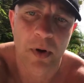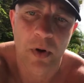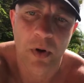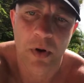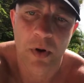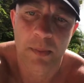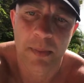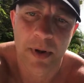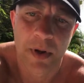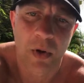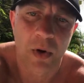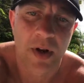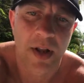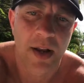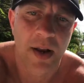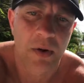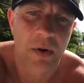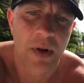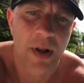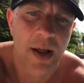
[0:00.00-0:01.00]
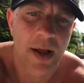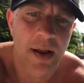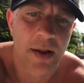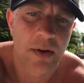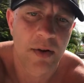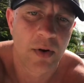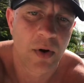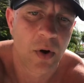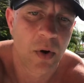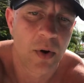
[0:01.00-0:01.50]
are going to be looking at you
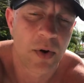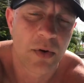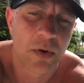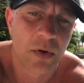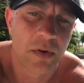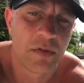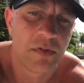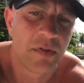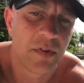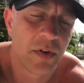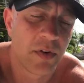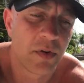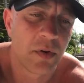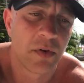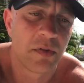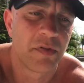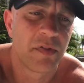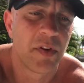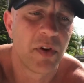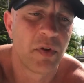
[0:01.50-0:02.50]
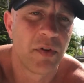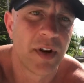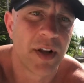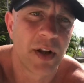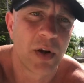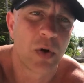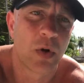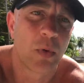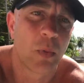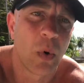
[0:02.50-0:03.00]
like. You're going to feel
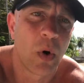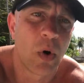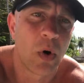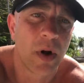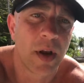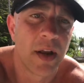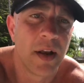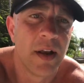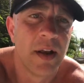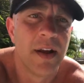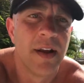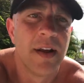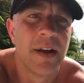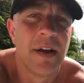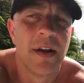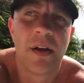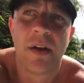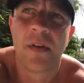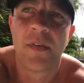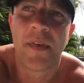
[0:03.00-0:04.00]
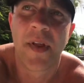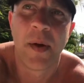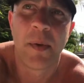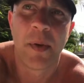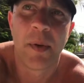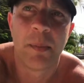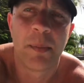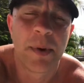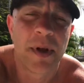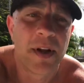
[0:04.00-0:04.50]
really good walking down
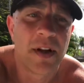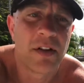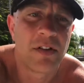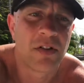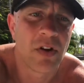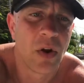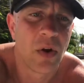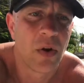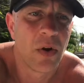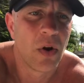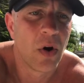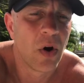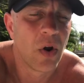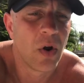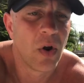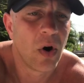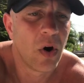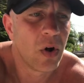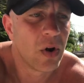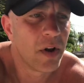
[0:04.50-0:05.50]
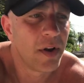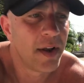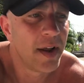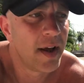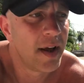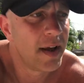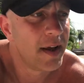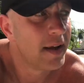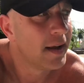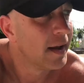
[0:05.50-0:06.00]
the beach on
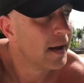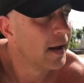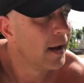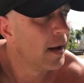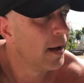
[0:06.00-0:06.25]
holiday.